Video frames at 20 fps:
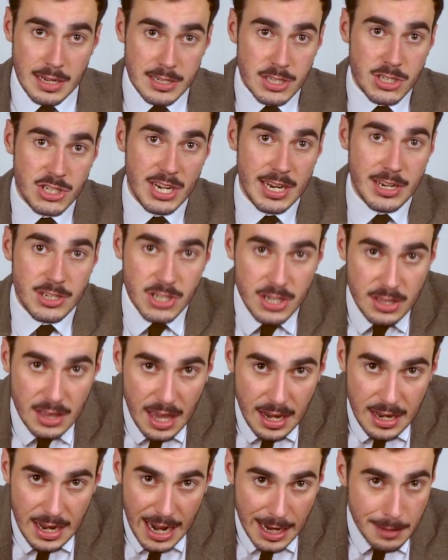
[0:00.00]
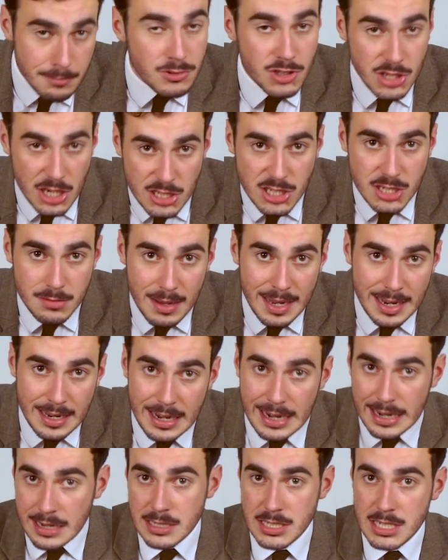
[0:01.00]
changing their name just to make it
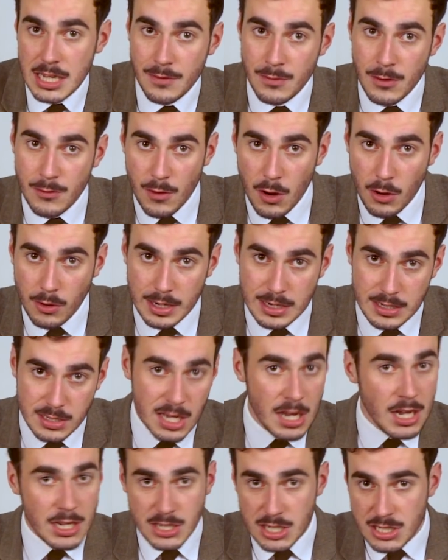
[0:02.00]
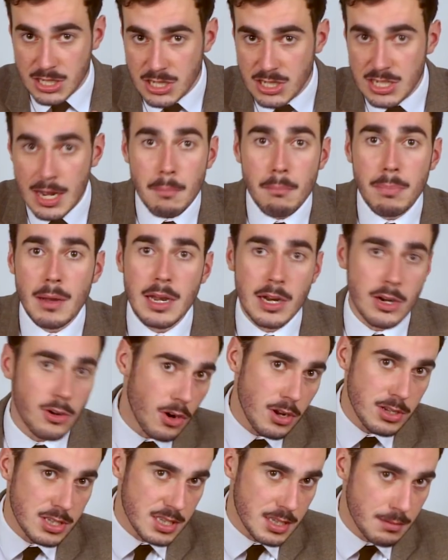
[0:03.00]
easier for foreigners to stumble
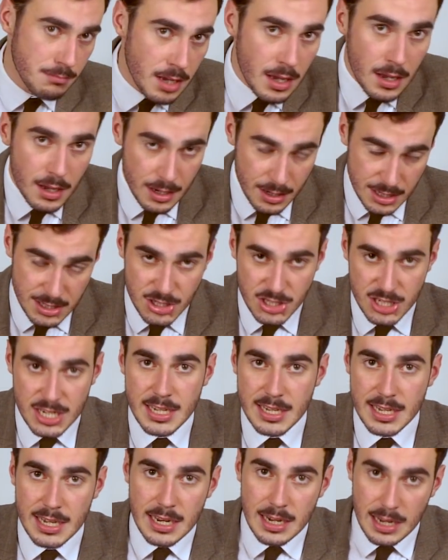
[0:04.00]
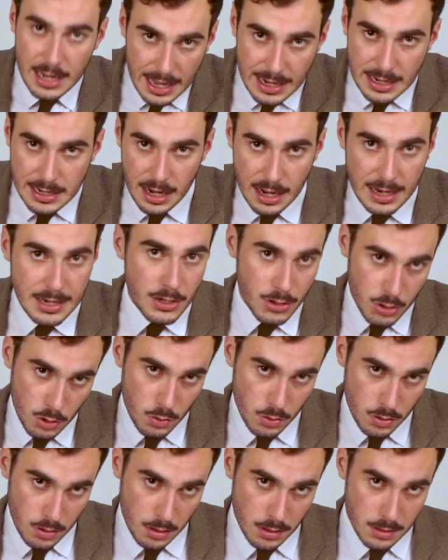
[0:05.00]
across them in a cheeky late-night
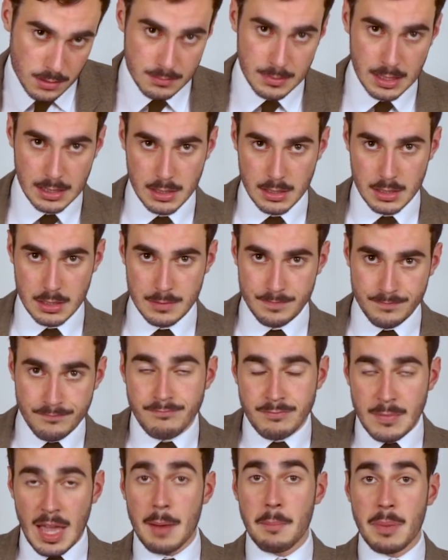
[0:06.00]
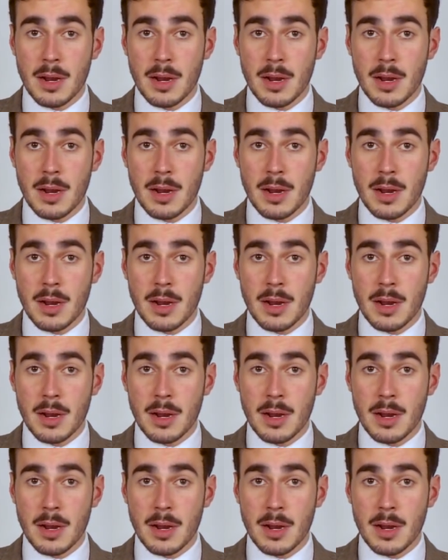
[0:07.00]
Google. And